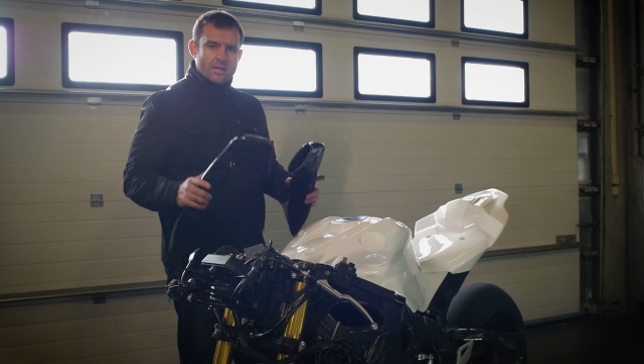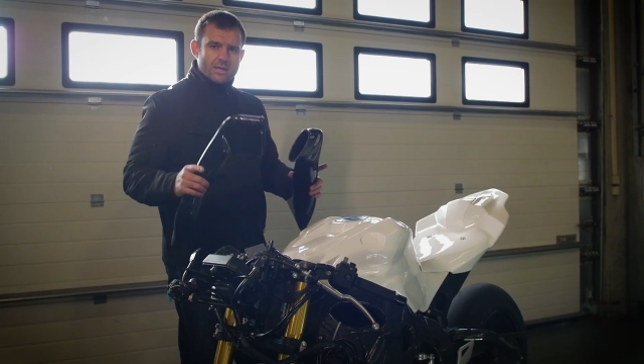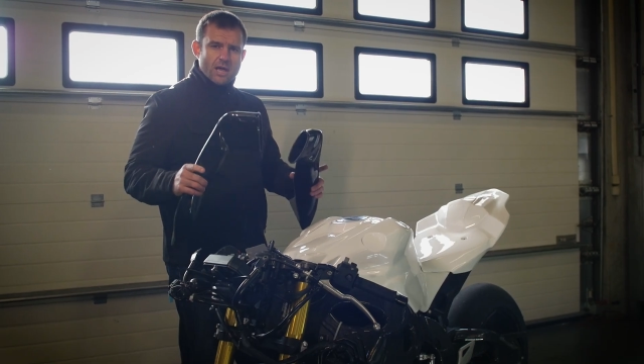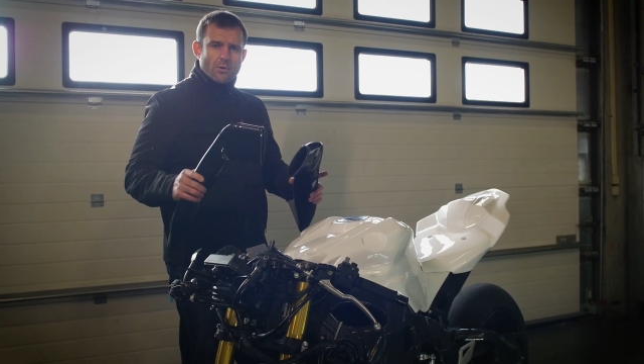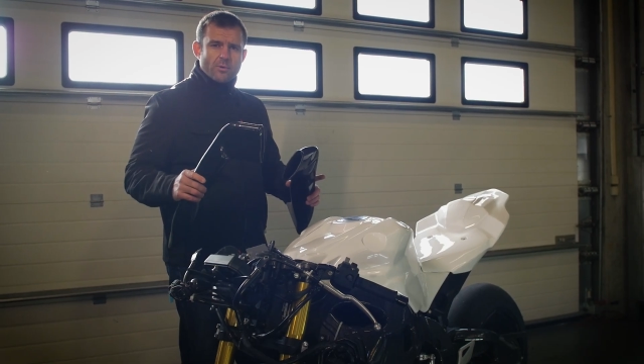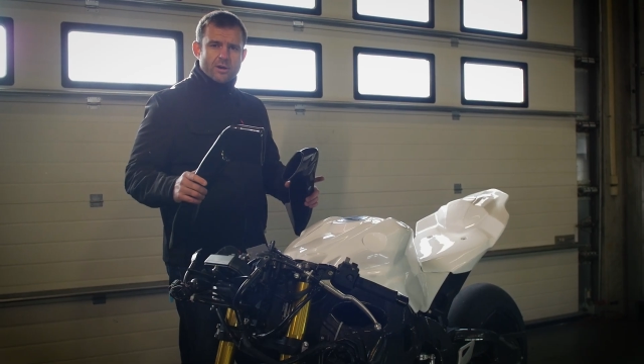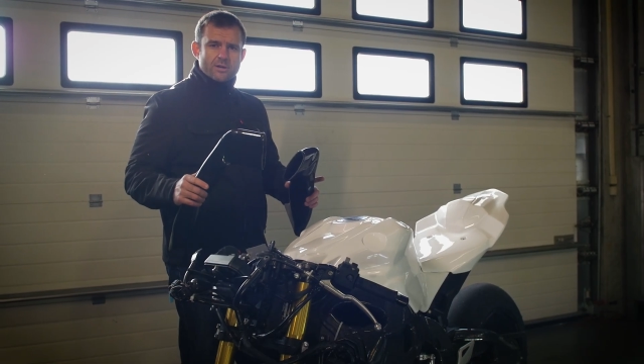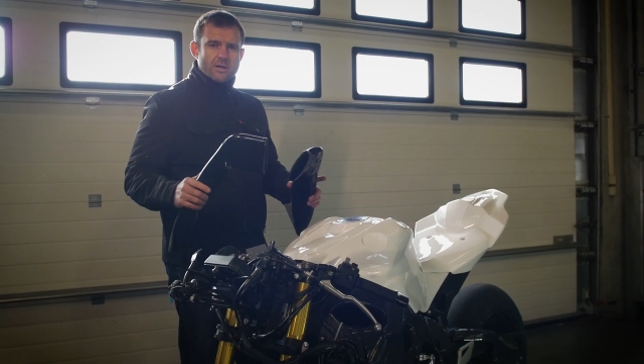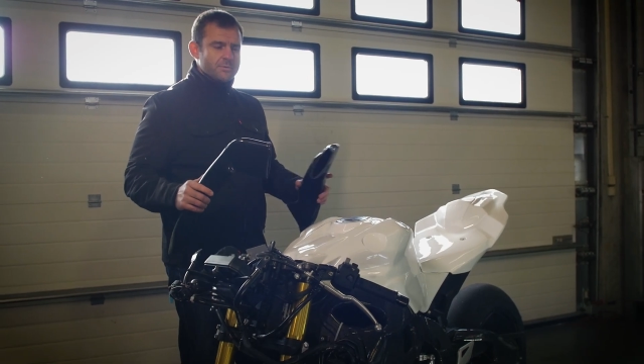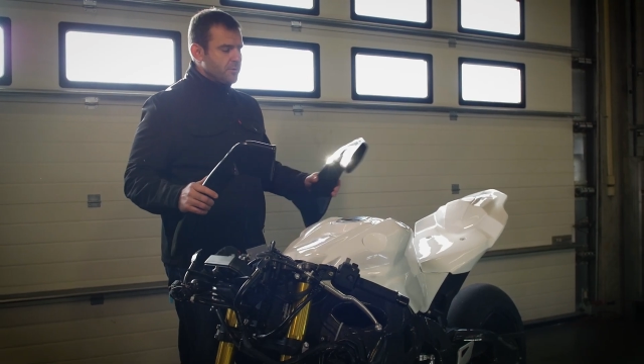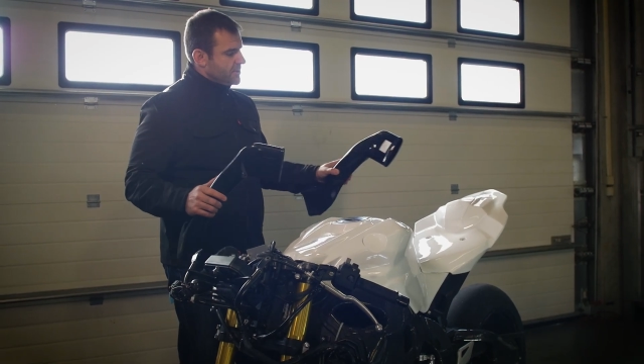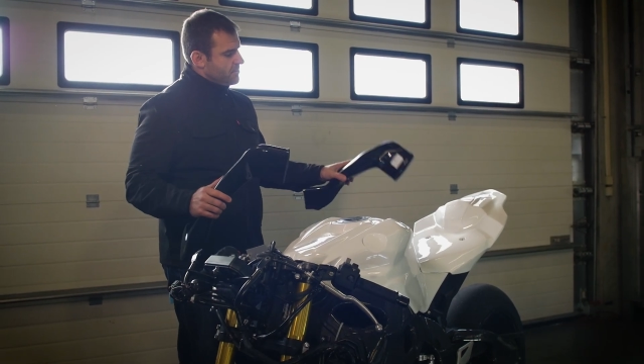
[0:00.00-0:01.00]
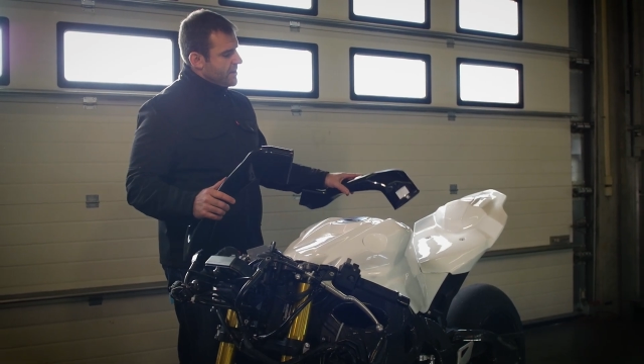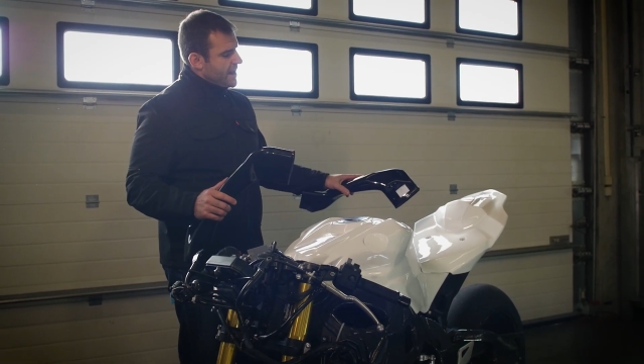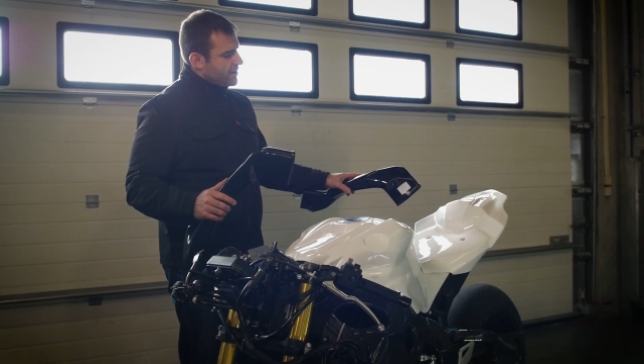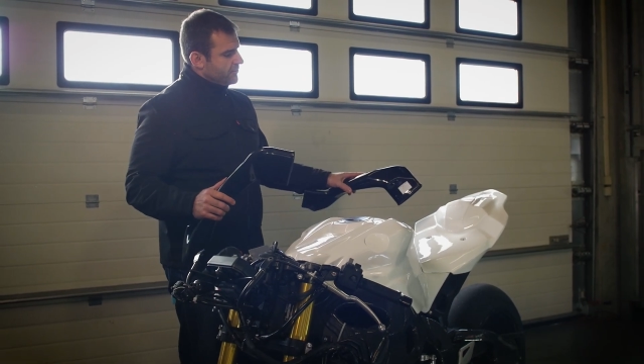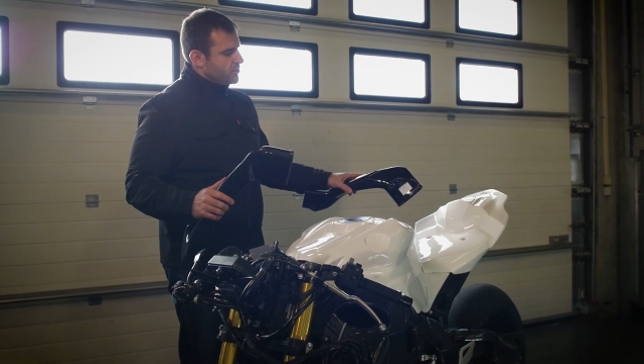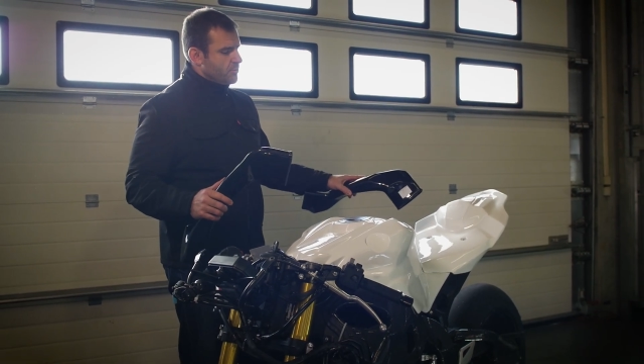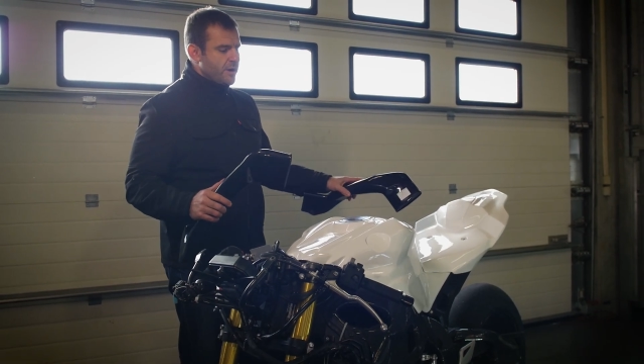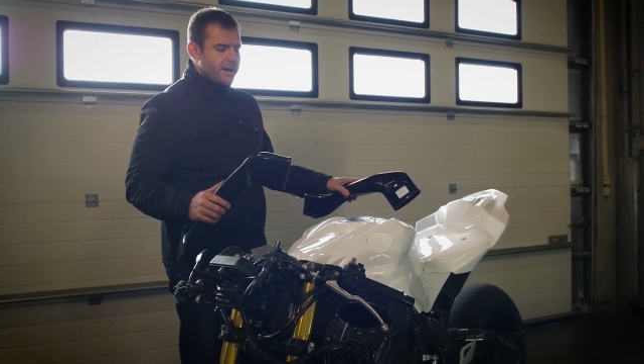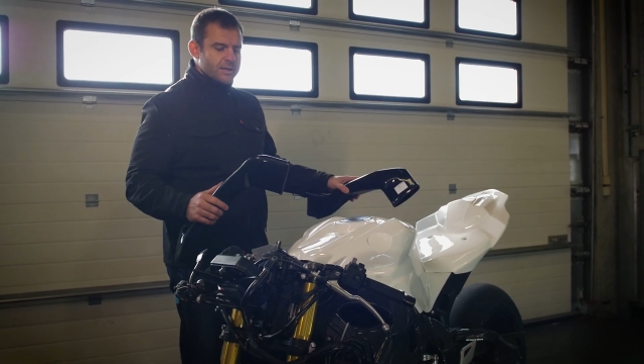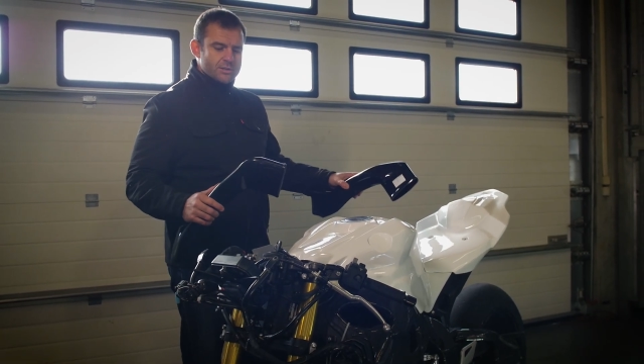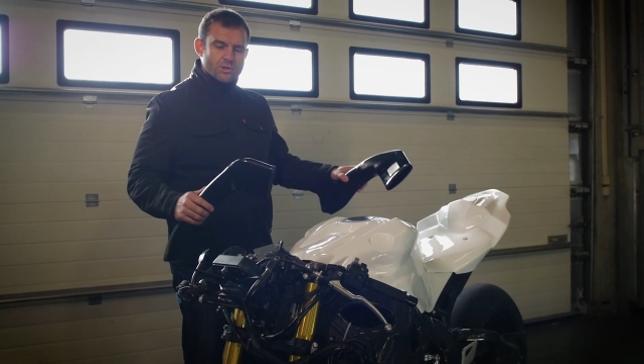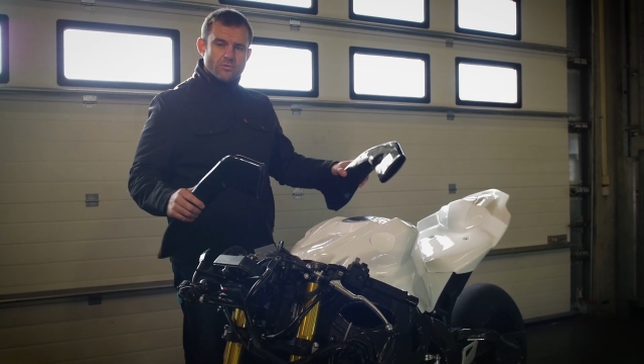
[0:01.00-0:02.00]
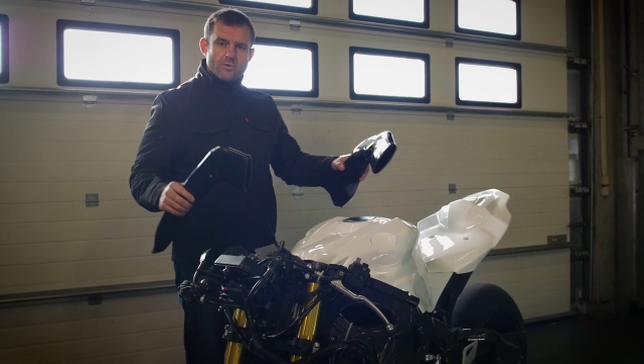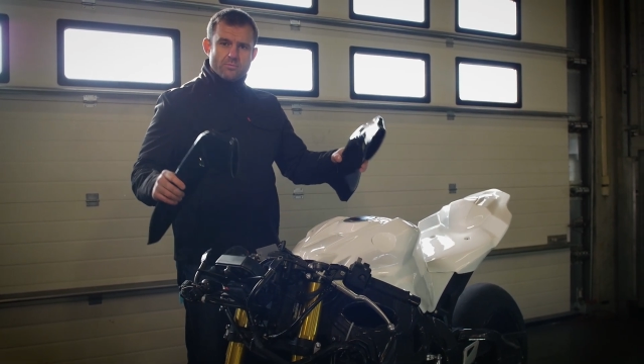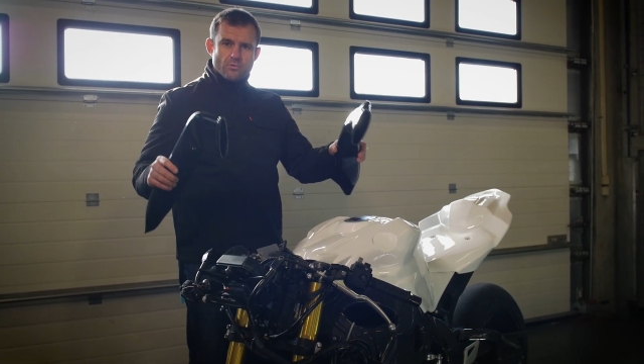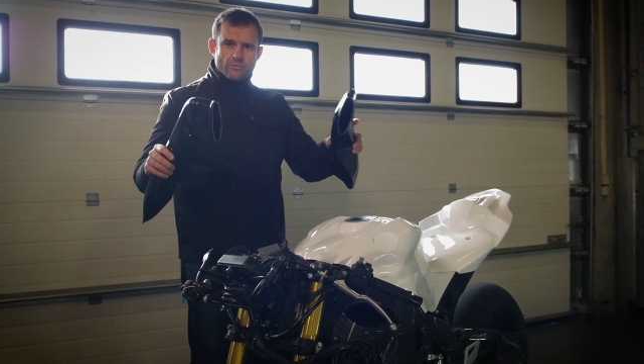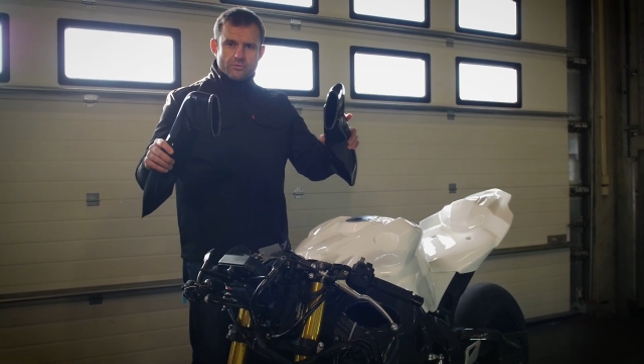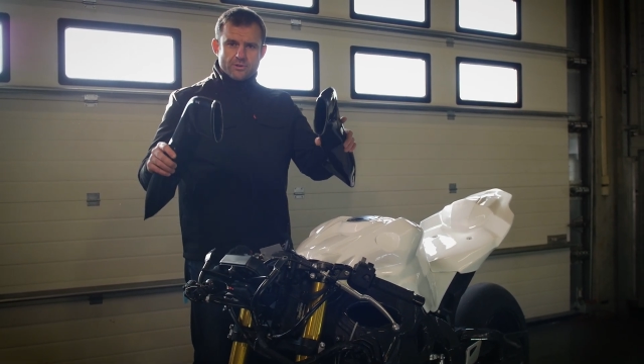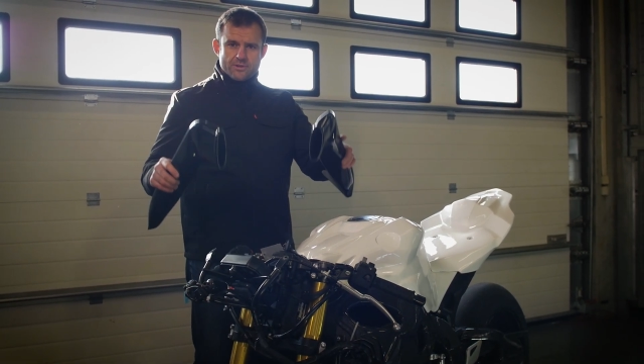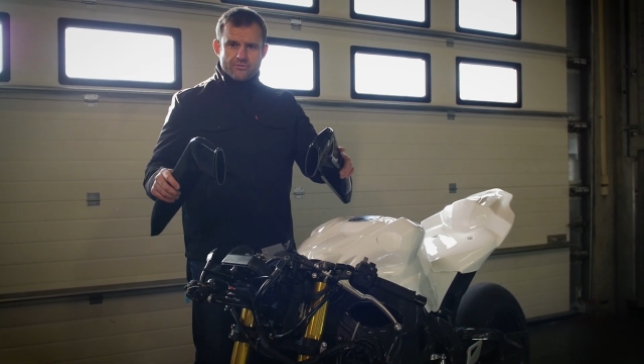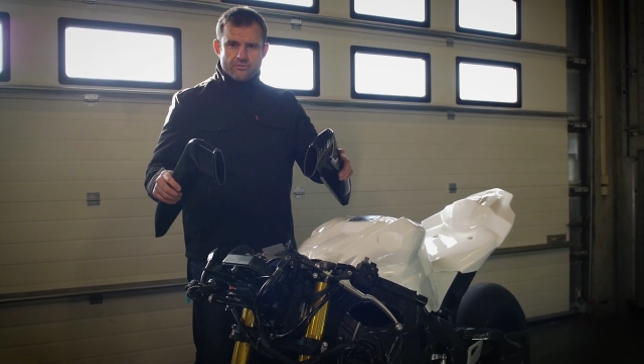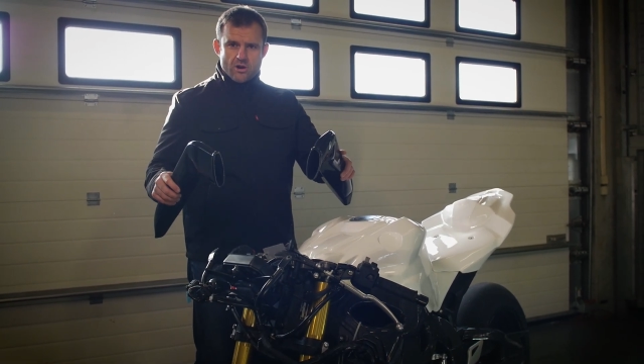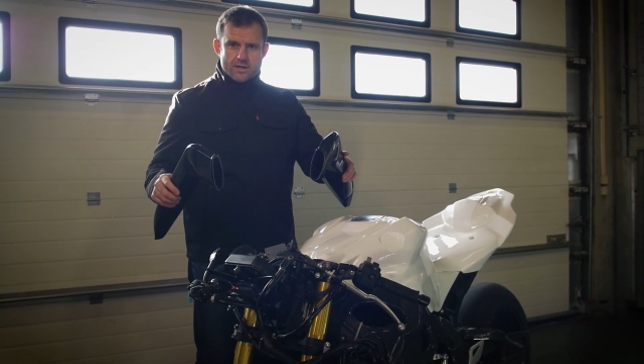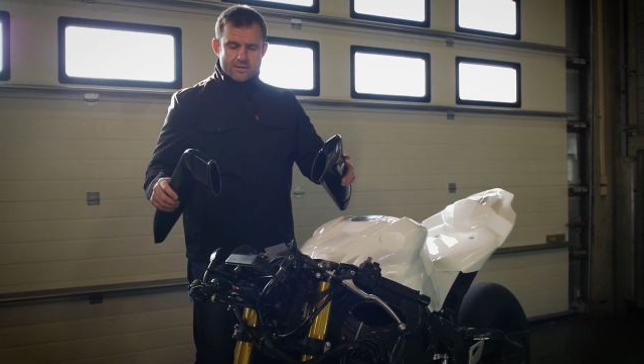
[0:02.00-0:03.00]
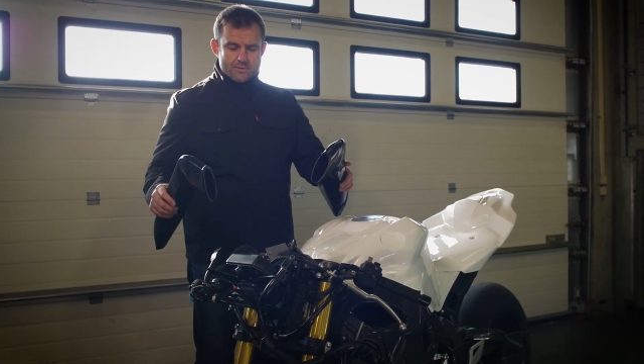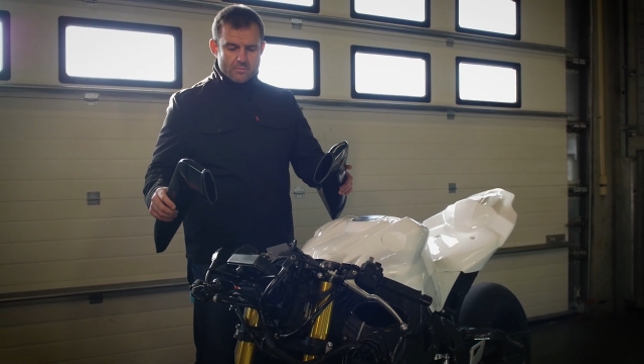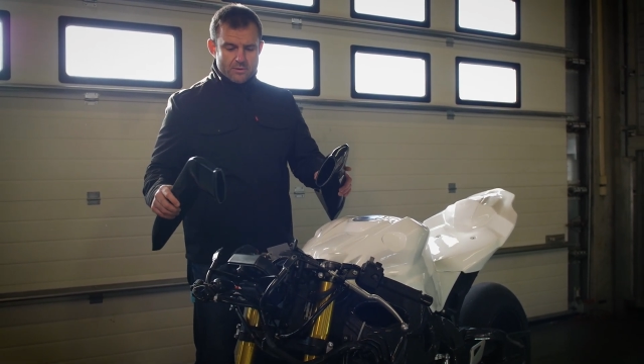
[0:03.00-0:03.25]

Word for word: Now we are done with the back of the bike, so we move to the front.